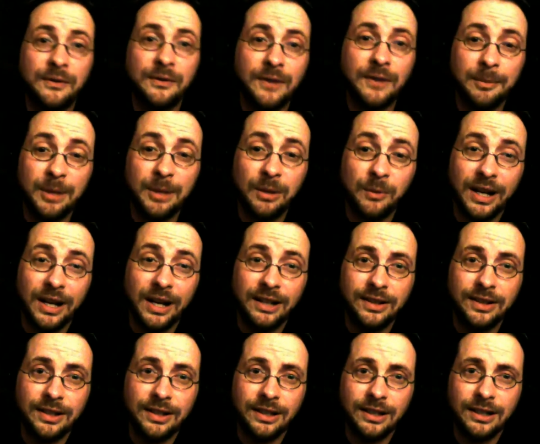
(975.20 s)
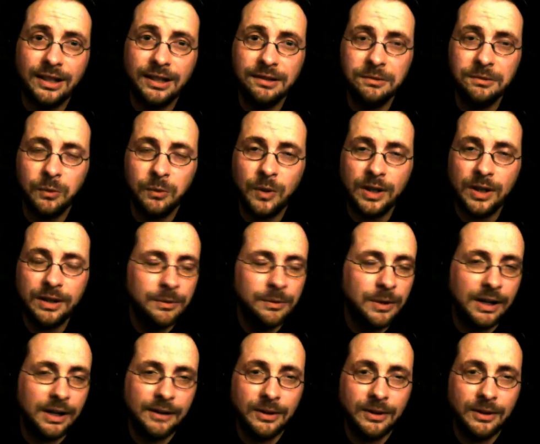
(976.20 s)
find my way out to
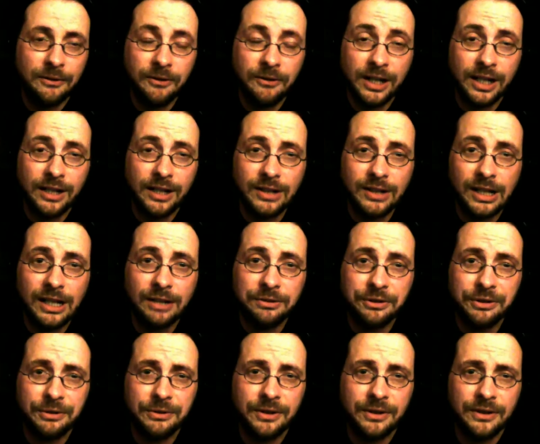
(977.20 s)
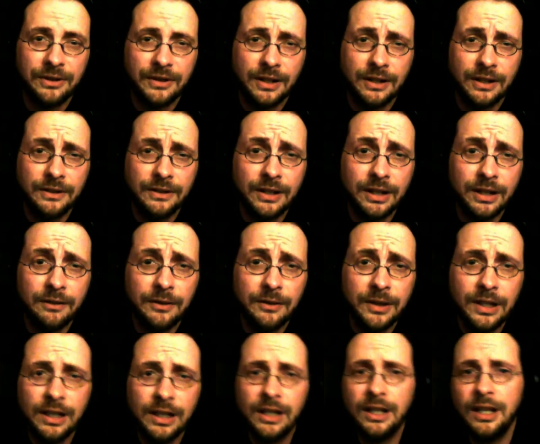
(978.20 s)
wherever the fuck it is, Clown Shoes does their stuff.
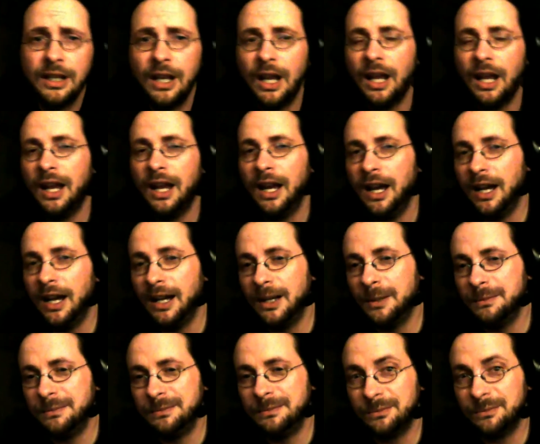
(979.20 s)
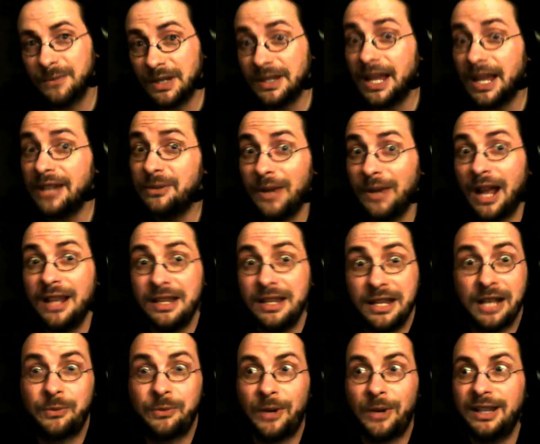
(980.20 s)
That's
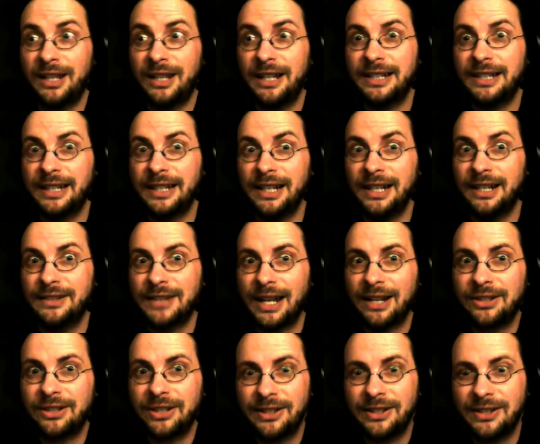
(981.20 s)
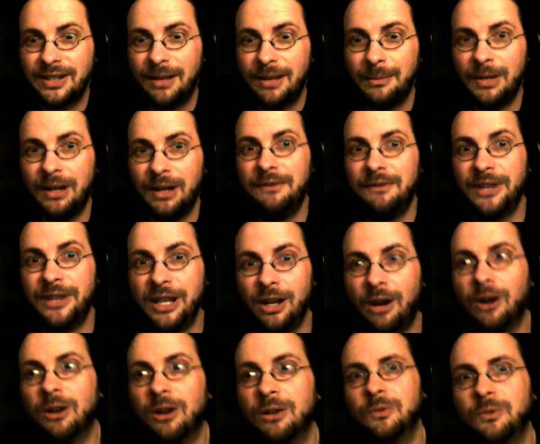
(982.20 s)
what I'd like to get is actually some of the
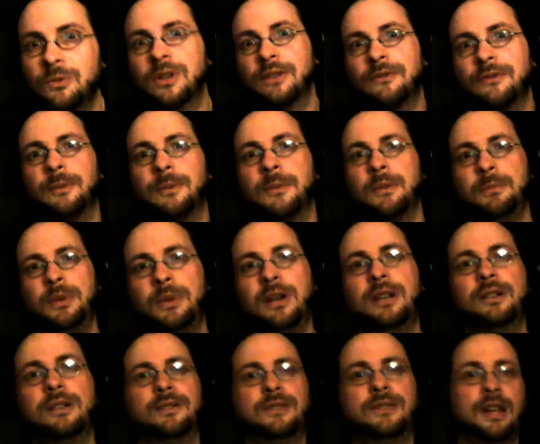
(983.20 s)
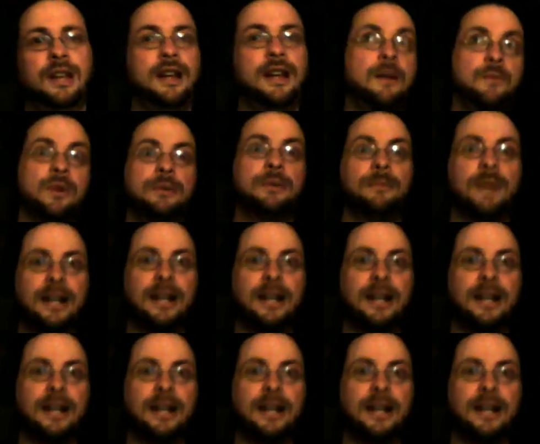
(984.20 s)
artwork from the bottles. I wouldn't